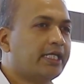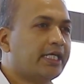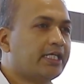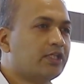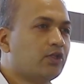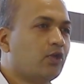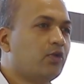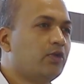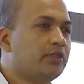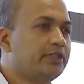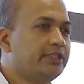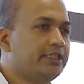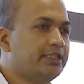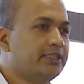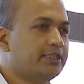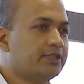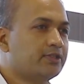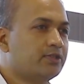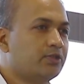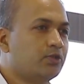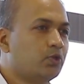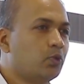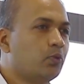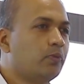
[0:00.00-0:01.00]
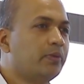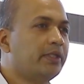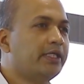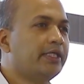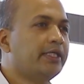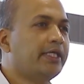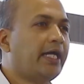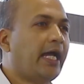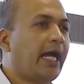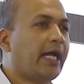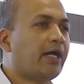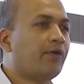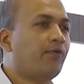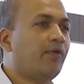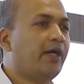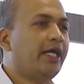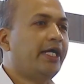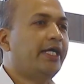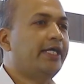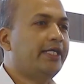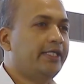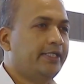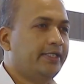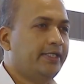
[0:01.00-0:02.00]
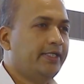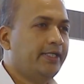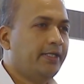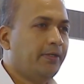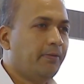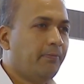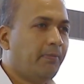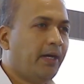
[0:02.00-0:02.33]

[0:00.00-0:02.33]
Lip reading: technologies to be acquired